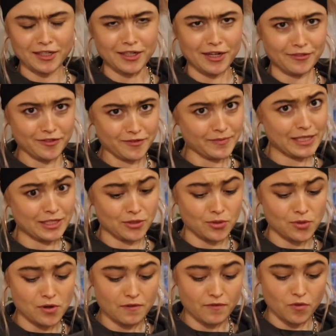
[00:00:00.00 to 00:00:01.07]
enough of me
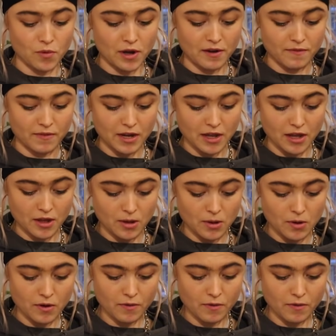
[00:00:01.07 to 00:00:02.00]
talk for one video.